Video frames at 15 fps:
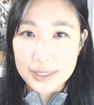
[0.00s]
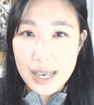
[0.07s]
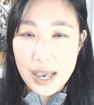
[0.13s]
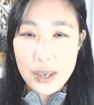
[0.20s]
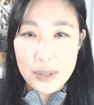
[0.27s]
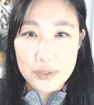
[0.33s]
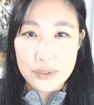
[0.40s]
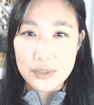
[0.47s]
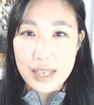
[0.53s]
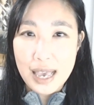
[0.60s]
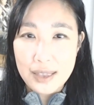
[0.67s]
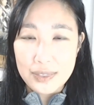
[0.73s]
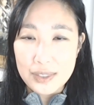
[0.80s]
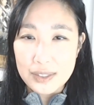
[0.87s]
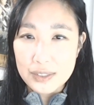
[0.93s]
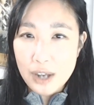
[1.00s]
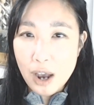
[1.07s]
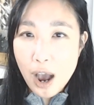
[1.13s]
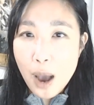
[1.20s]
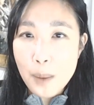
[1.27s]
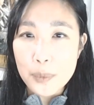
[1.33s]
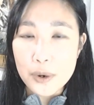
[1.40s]
as at the
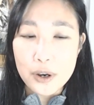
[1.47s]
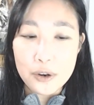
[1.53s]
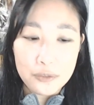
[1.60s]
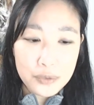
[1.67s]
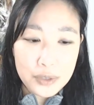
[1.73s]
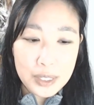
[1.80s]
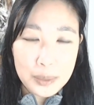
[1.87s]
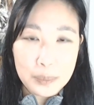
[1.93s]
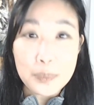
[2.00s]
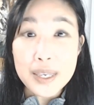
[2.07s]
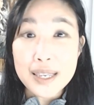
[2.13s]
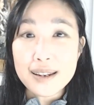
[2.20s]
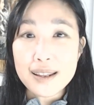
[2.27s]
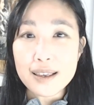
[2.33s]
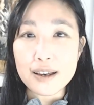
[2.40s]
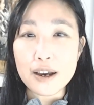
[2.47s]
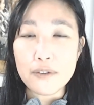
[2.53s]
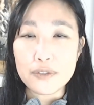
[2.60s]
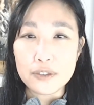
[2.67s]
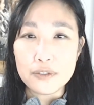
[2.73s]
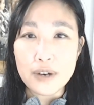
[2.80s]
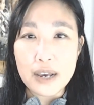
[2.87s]
top of the meaning of
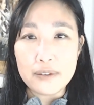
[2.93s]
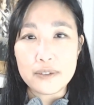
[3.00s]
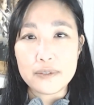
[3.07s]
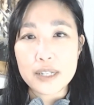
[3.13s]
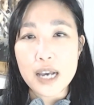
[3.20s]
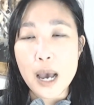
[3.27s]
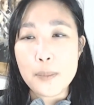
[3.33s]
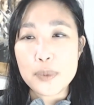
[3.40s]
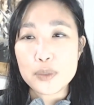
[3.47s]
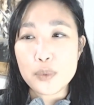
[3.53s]
the Five of Cups,